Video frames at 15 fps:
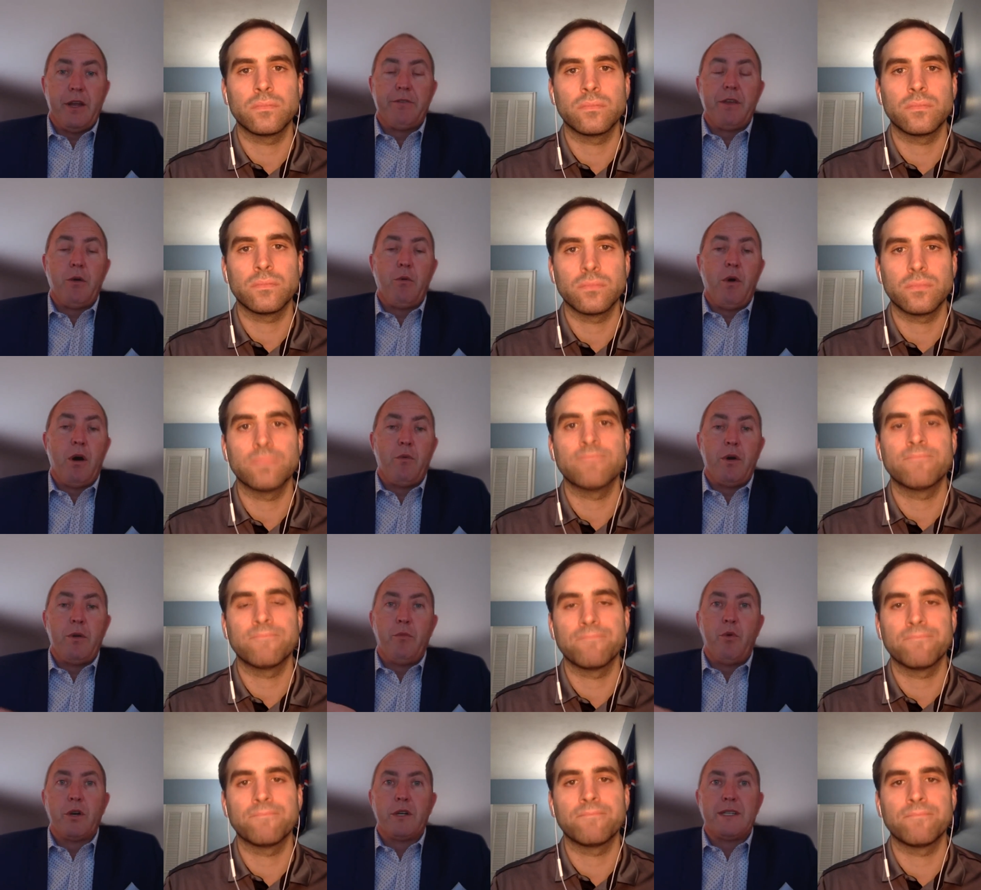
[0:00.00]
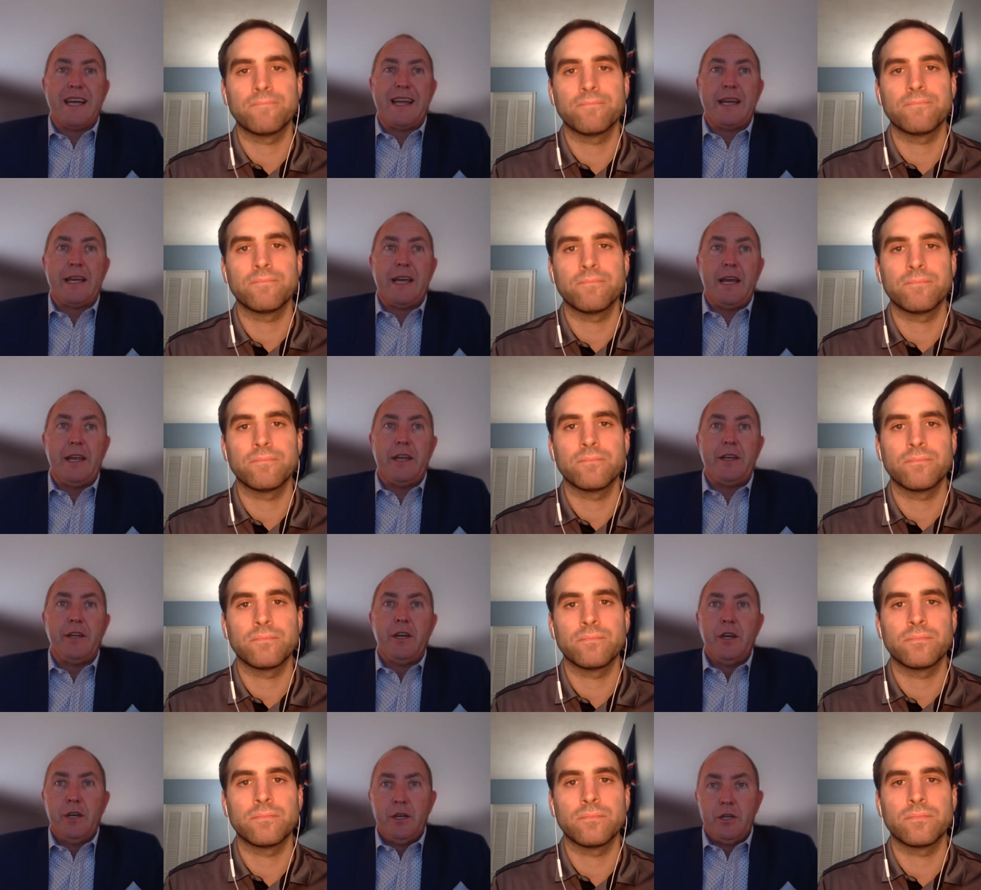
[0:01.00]
Speaker 1: If they want one more dedicated
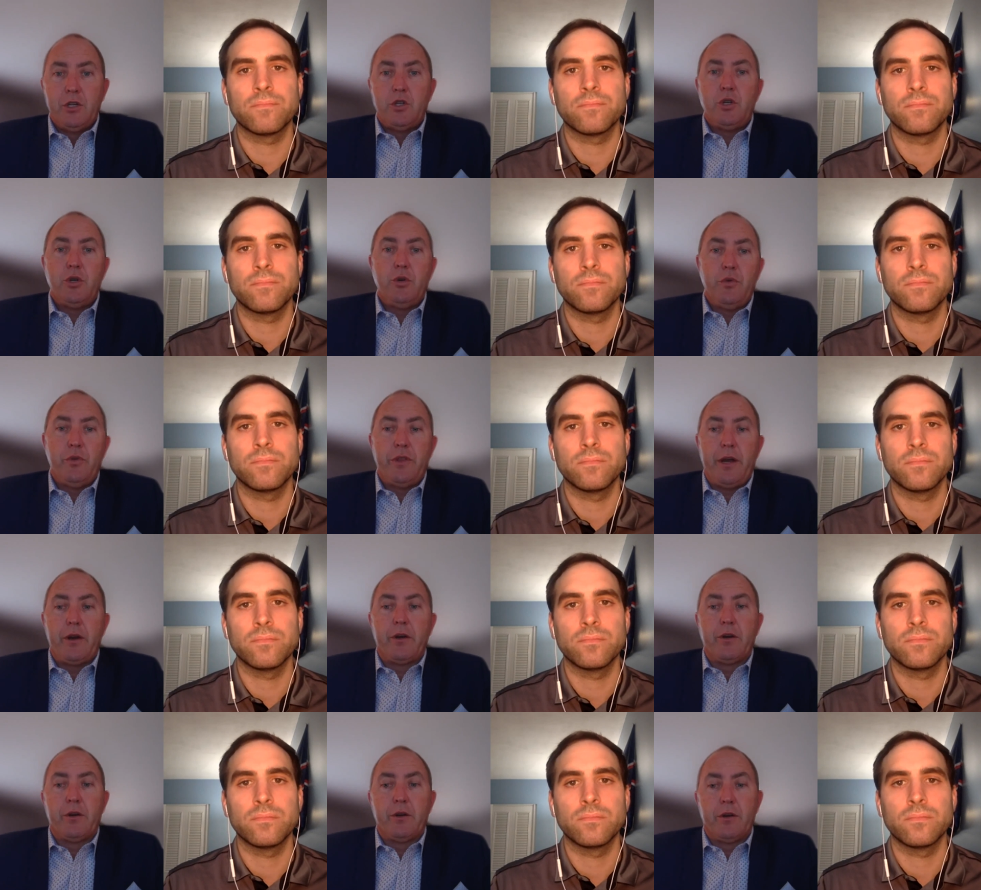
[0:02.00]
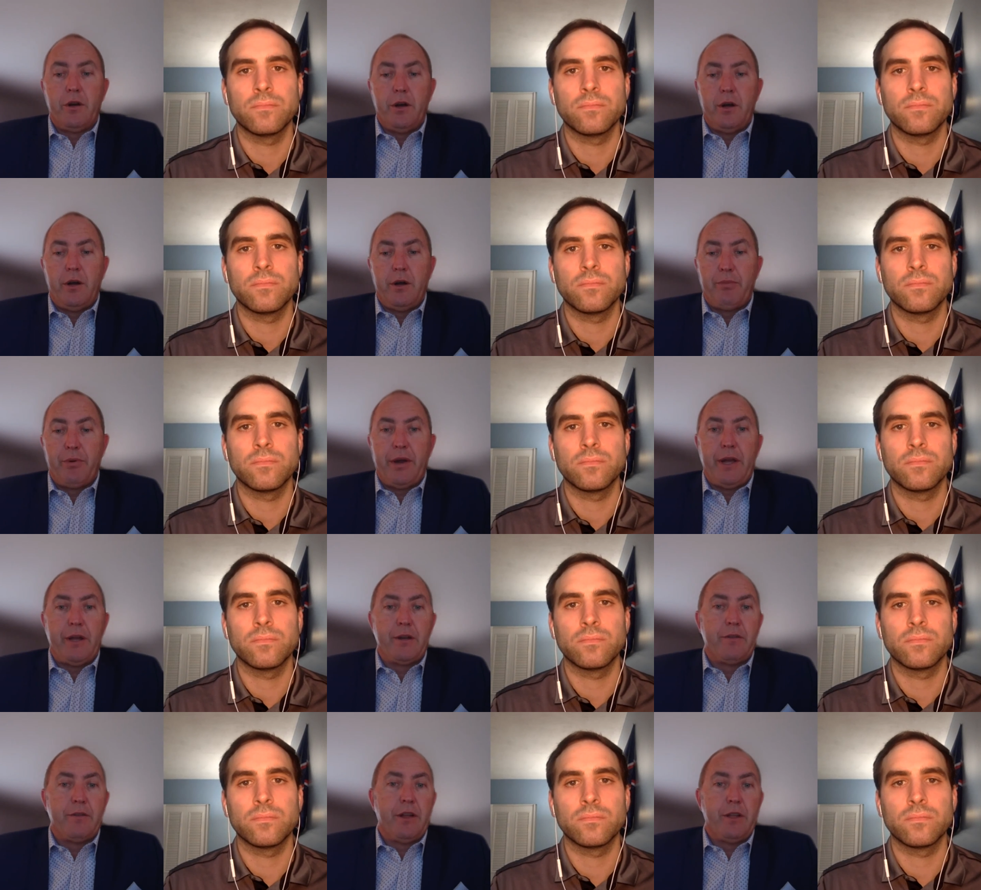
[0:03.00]
to their uh,
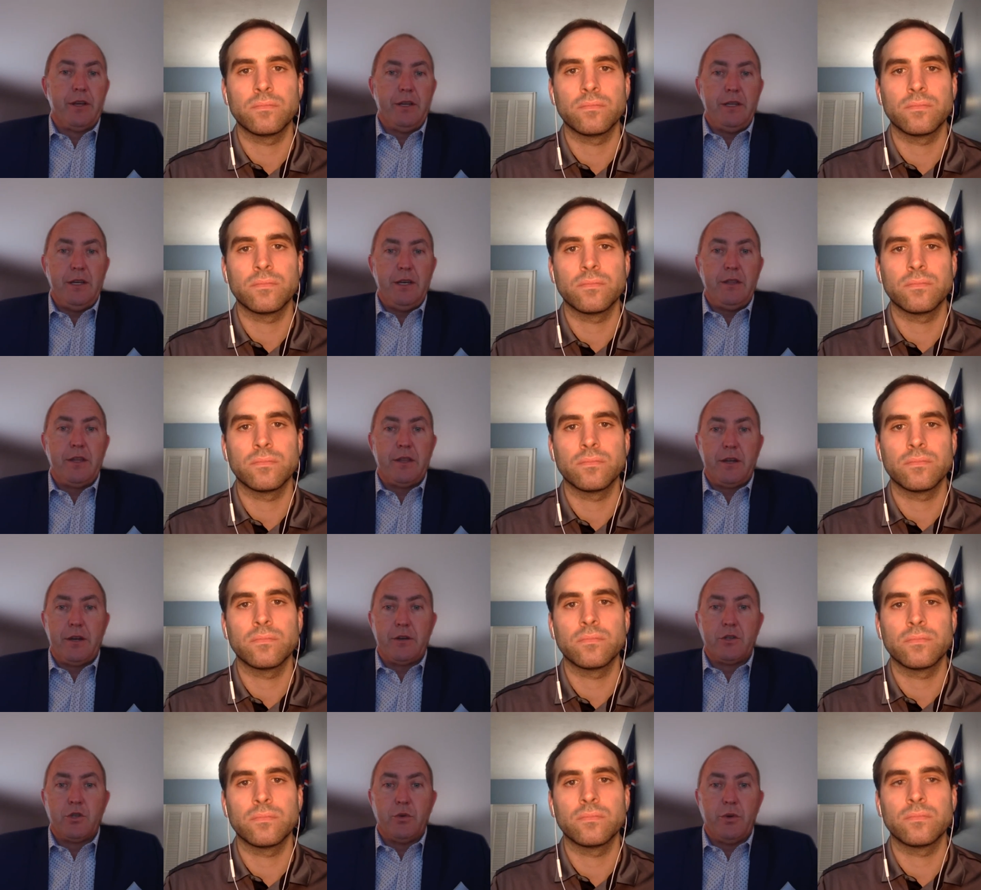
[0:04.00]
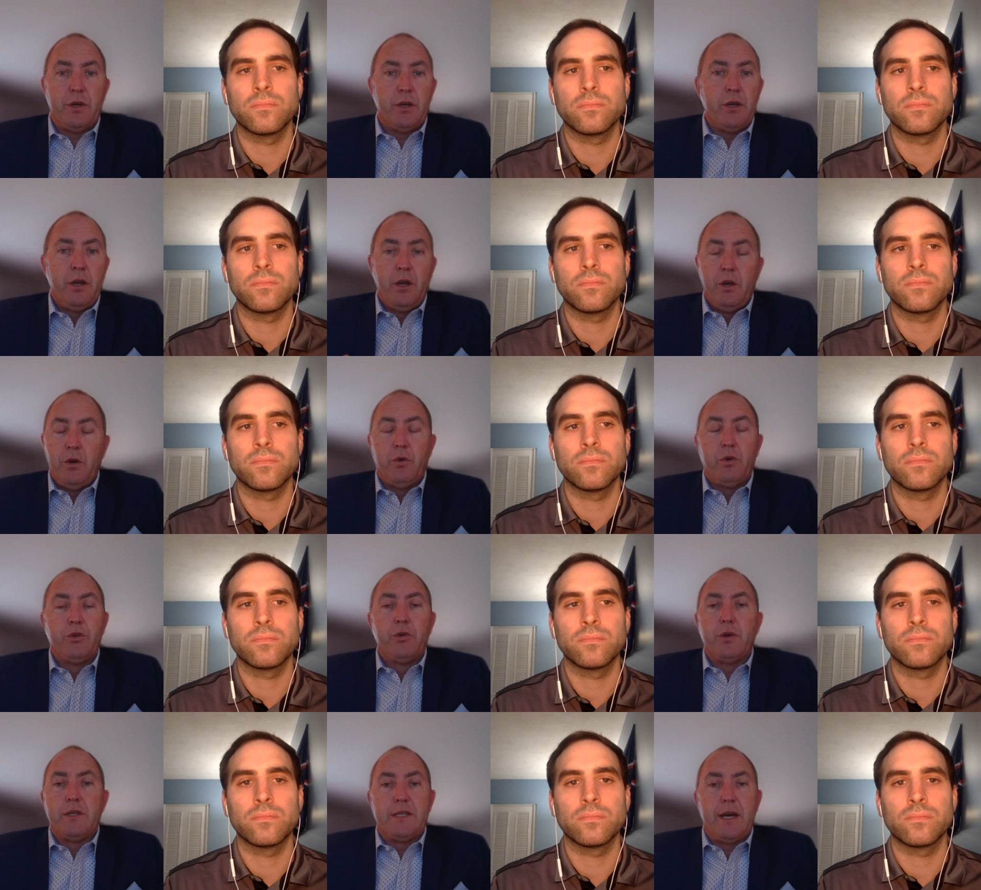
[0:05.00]
brand of LED that they're doing, we'll
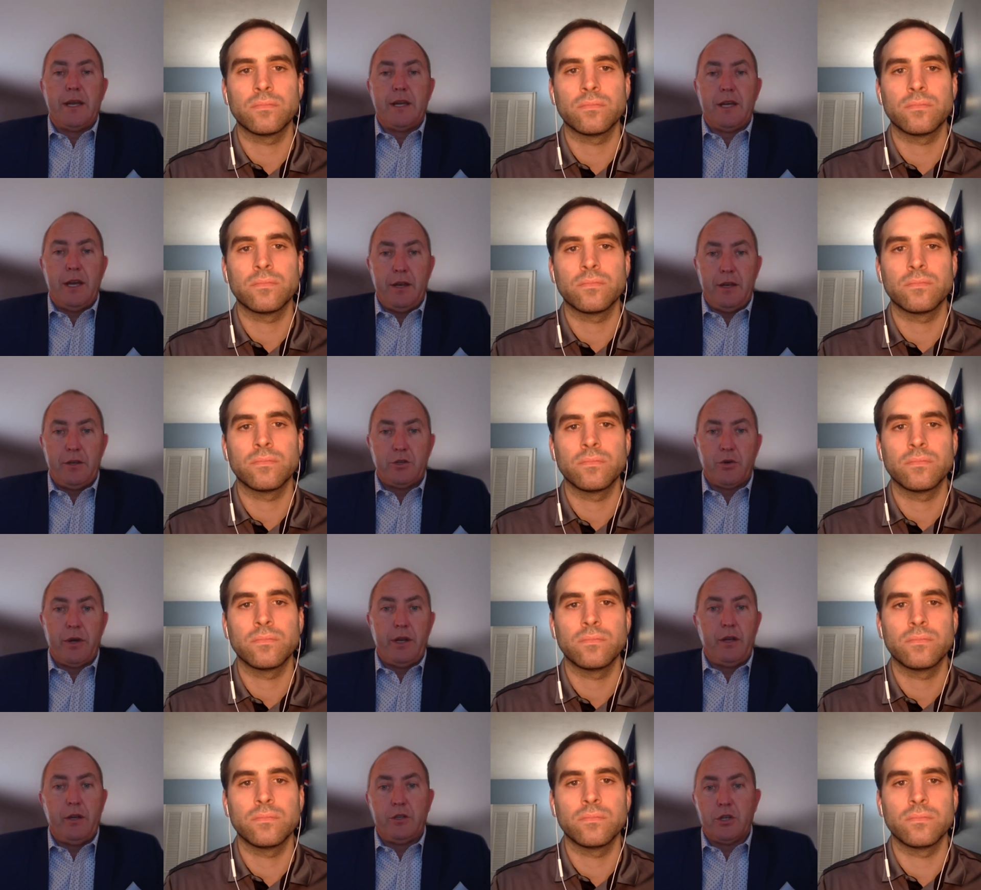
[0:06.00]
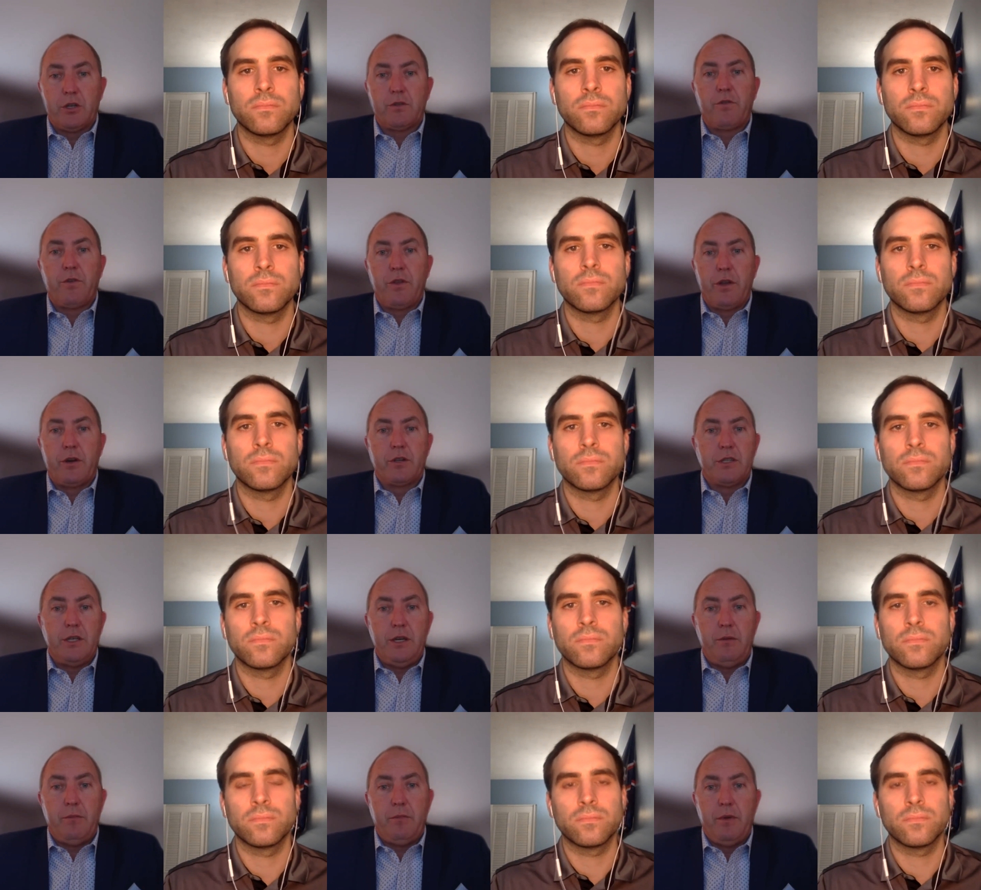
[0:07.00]
do a dedicated training just for their
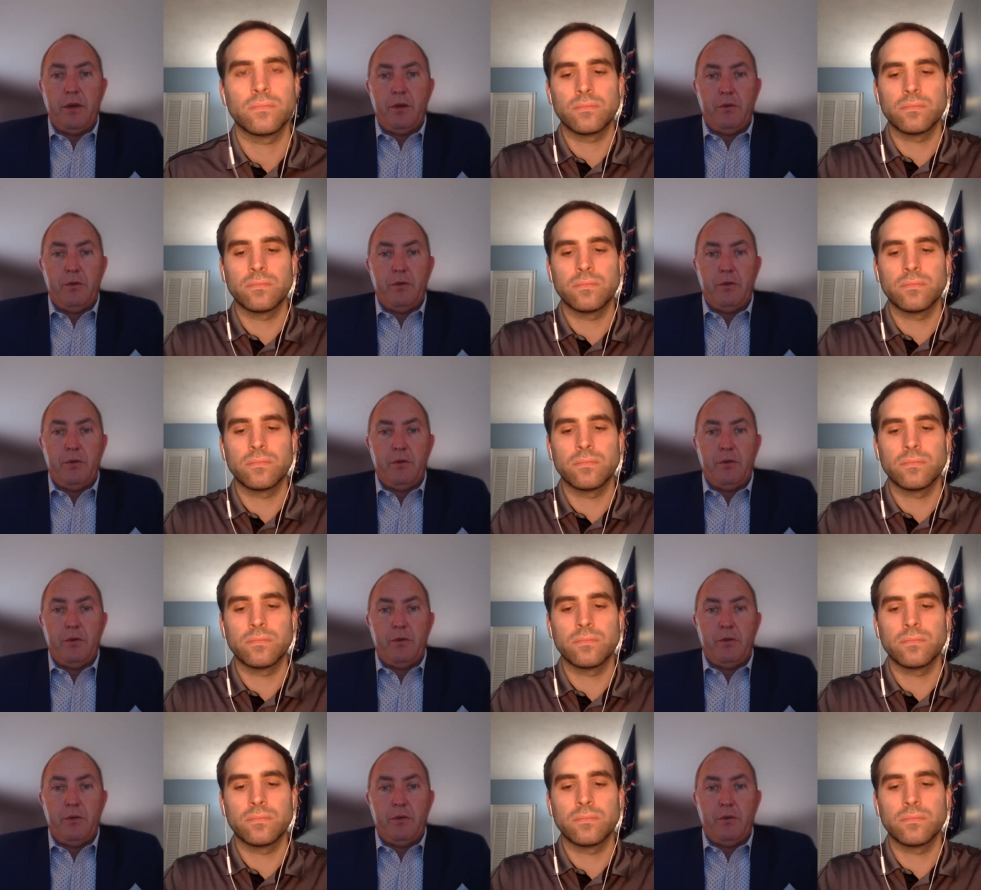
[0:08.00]
team.